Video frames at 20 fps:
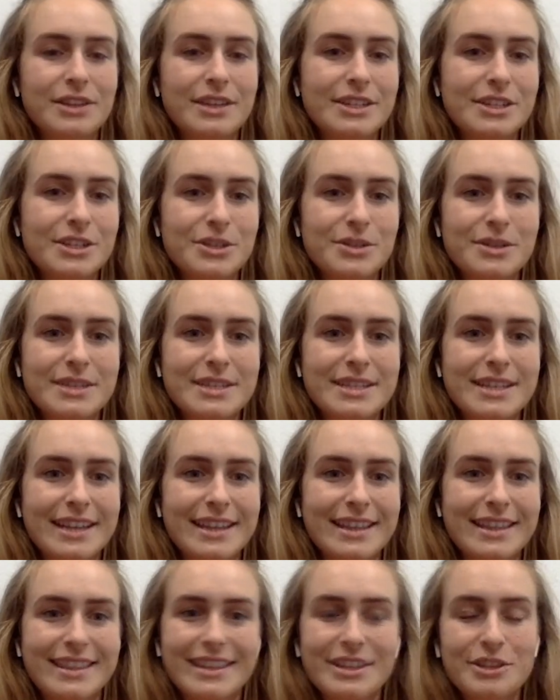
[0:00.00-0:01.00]
Another thing too
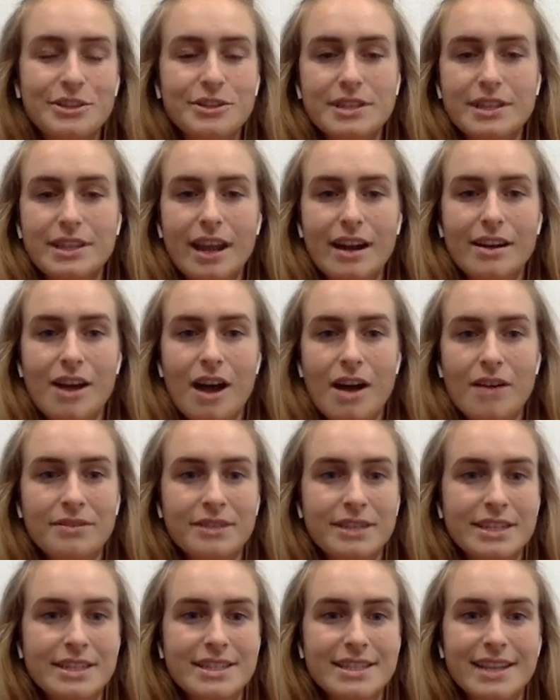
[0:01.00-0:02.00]
is I think there's a lot of
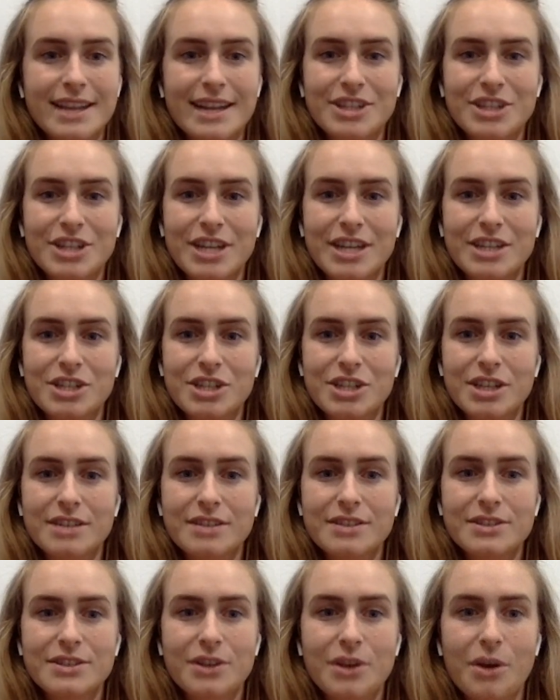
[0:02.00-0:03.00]
confidence in
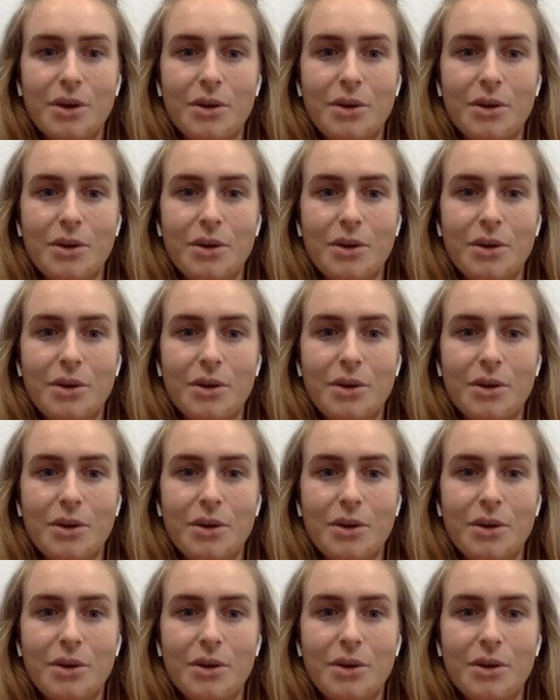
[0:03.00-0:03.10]
education.